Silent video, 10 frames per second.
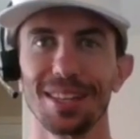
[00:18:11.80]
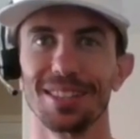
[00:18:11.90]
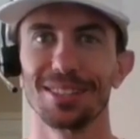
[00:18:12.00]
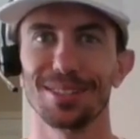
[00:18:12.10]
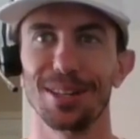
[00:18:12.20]

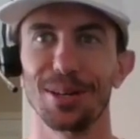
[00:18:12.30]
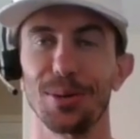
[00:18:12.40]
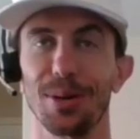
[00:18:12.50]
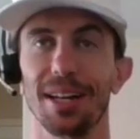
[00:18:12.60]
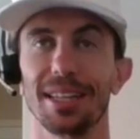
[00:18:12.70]

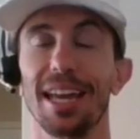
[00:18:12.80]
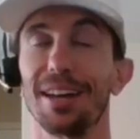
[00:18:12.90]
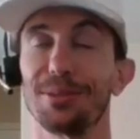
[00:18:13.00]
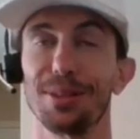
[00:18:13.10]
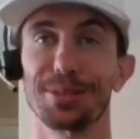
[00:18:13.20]
So uh,
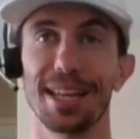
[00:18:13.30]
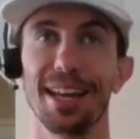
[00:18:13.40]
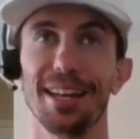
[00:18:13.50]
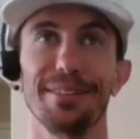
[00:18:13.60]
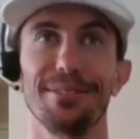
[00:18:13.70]
yeah, it was
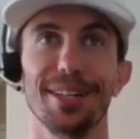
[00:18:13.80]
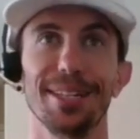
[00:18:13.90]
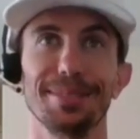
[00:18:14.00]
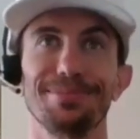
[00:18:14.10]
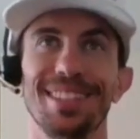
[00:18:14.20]
kind of,
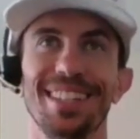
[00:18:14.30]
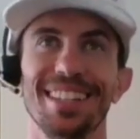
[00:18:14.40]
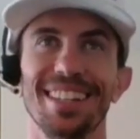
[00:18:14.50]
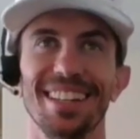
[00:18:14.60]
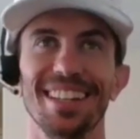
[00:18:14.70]
uh,
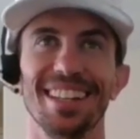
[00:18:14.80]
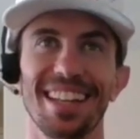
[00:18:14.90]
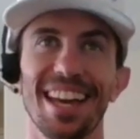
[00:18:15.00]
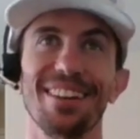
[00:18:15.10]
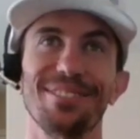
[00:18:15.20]

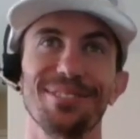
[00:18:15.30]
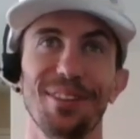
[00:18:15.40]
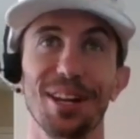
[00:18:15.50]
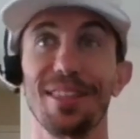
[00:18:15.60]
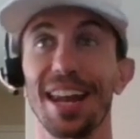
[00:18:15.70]
kind of
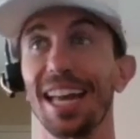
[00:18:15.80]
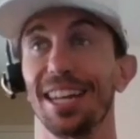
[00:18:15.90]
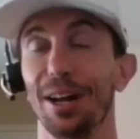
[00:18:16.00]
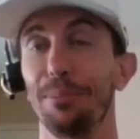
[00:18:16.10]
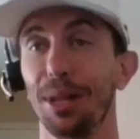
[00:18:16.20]
funny that I
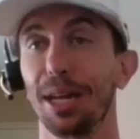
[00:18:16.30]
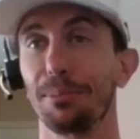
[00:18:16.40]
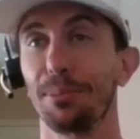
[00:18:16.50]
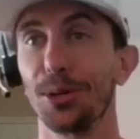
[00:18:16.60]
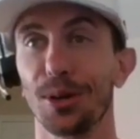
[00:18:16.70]
ended up
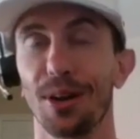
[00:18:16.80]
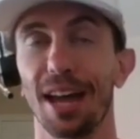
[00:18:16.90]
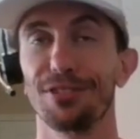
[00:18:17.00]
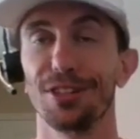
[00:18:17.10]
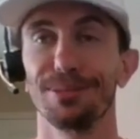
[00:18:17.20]
playing poker
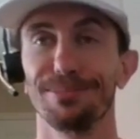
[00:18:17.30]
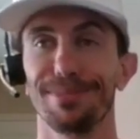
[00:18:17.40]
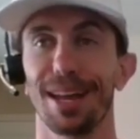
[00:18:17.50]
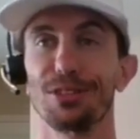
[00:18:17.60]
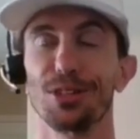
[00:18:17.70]
after
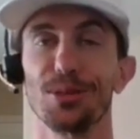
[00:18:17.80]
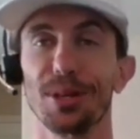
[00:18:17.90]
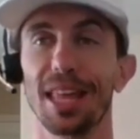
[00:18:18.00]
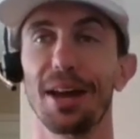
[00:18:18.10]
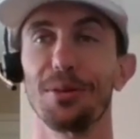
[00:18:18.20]
after
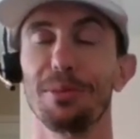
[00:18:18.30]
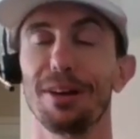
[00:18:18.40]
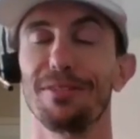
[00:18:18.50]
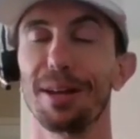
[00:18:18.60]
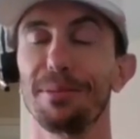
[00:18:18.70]
doing that with my
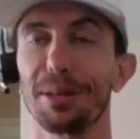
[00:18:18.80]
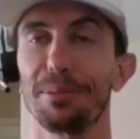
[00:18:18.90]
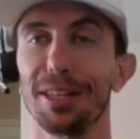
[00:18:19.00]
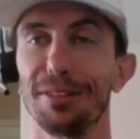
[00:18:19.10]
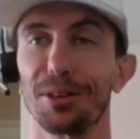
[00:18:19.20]
family in
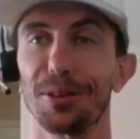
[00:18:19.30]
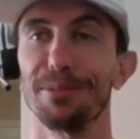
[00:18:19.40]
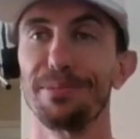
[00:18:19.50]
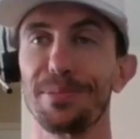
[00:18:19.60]
my living room.